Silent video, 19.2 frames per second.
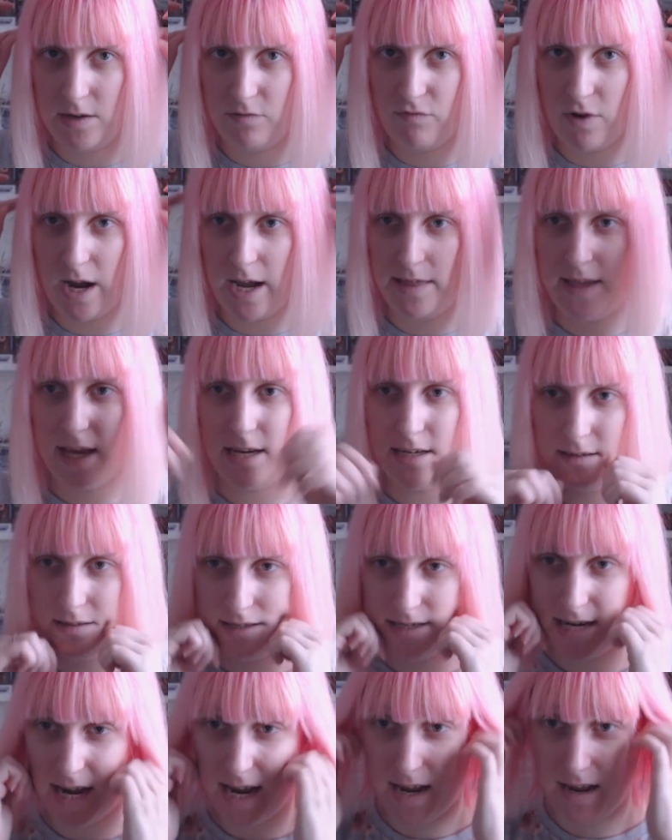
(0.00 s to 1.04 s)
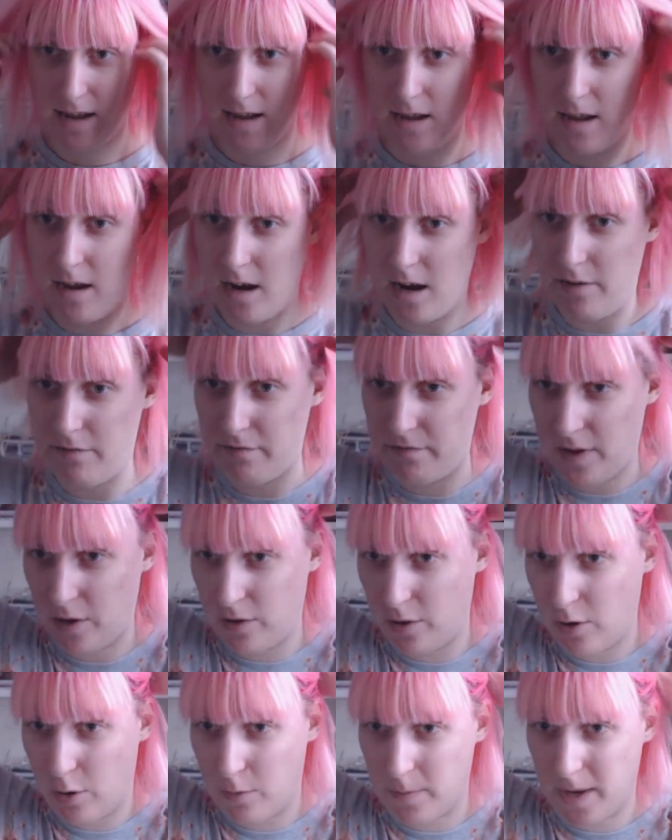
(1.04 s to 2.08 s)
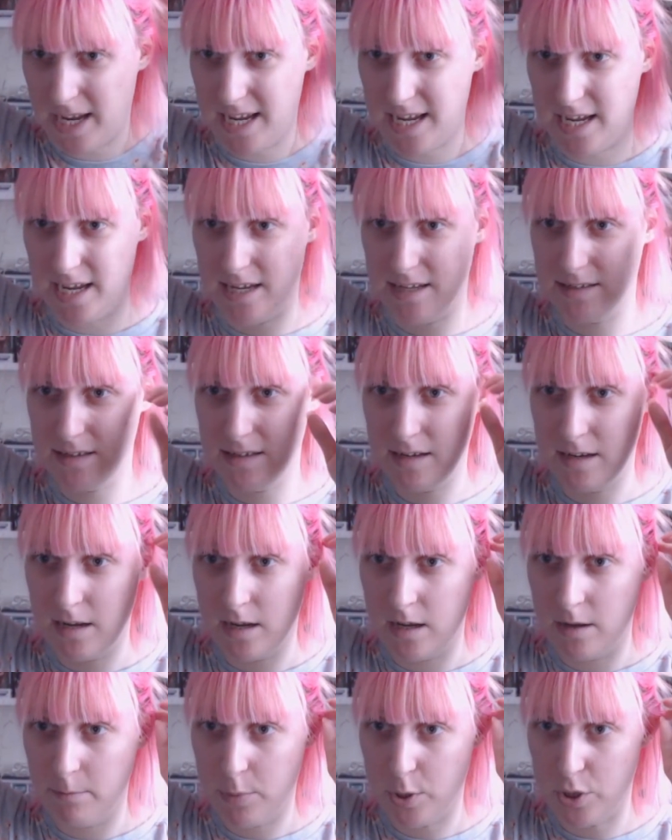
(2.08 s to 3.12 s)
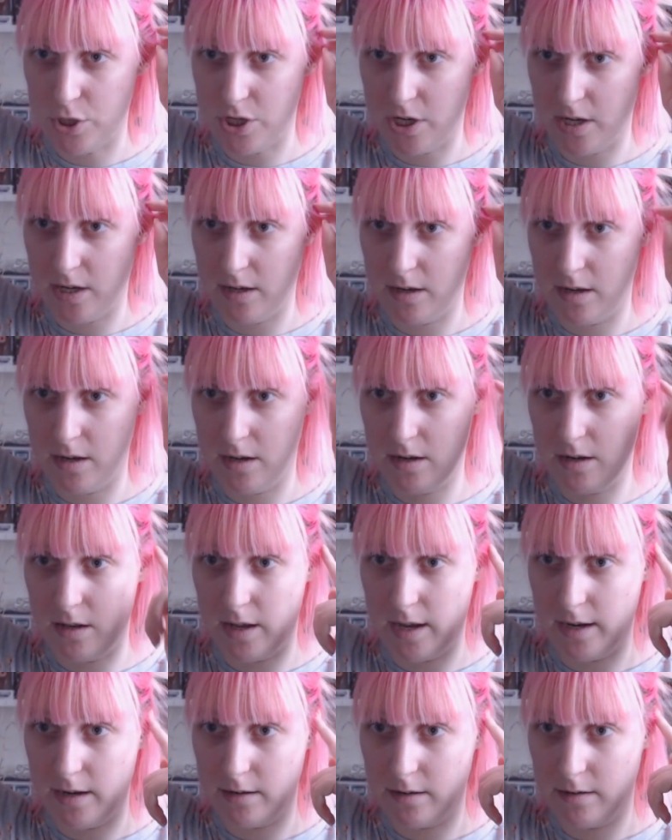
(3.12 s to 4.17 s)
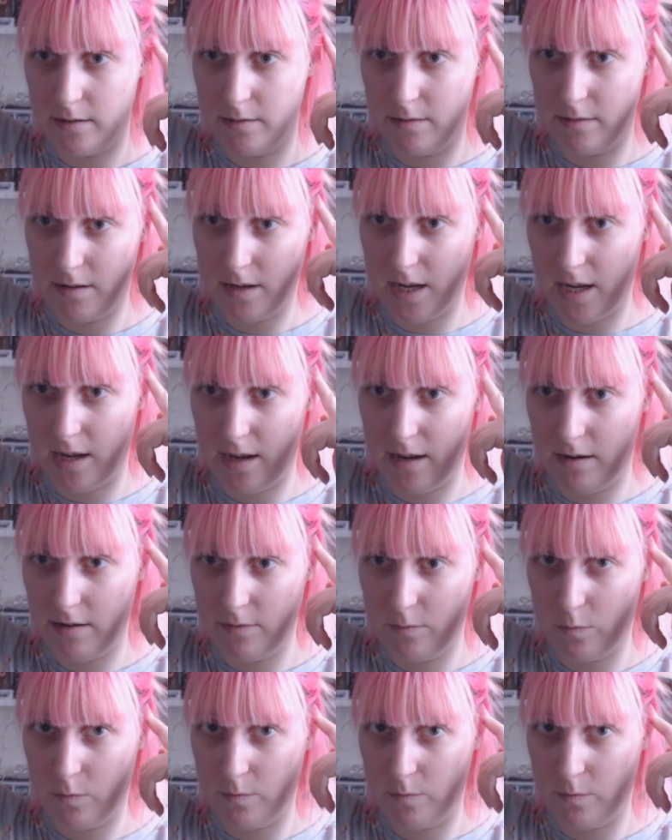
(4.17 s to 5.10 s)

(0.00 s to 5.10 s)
right at the end of the day, I felt it on my ears pushing like here,